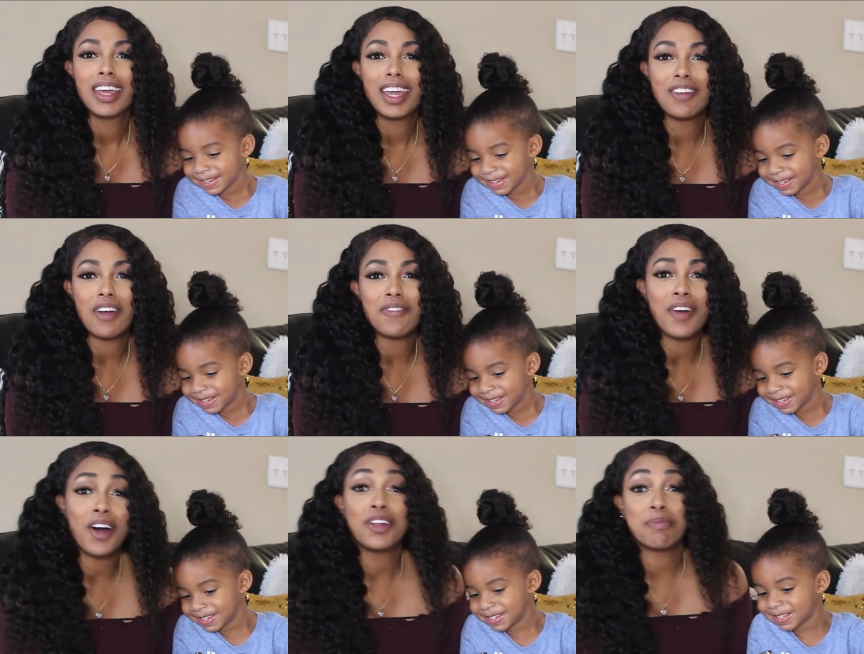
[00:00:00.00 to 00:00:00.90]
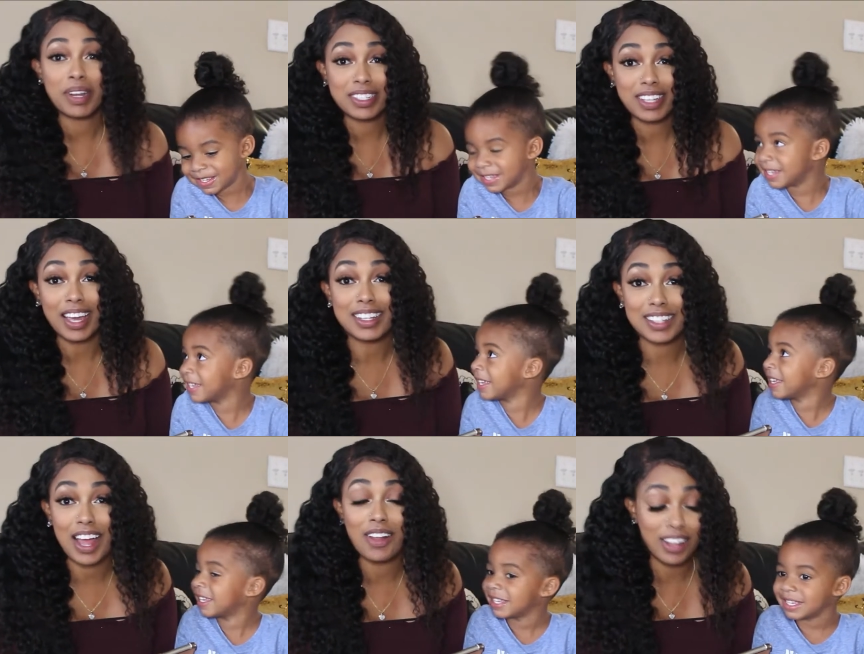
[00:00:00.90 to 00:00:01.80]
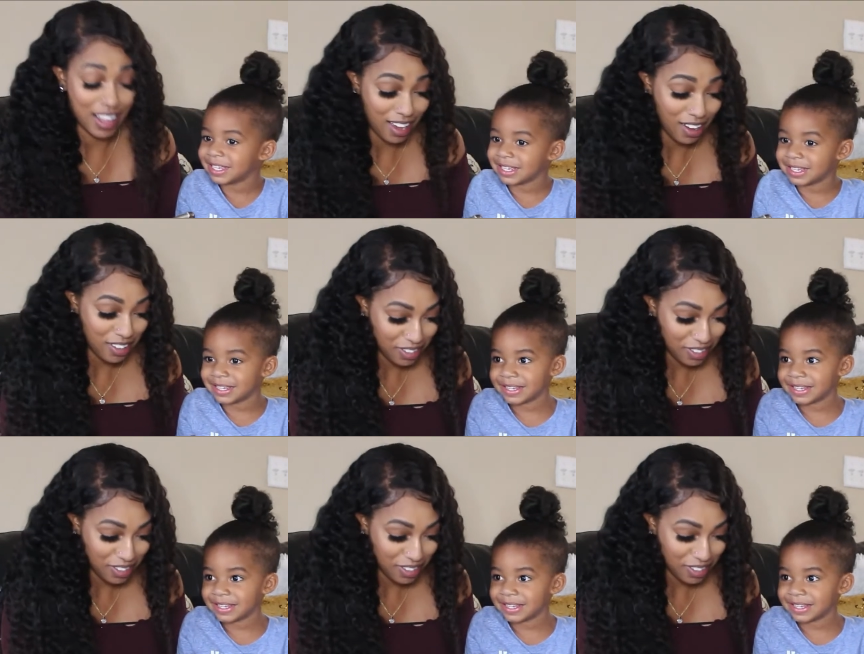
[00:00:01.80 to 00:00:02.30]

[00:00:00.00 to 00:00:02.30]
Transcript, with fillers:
Speaker 1: If I fall on my skates, I'll laugh.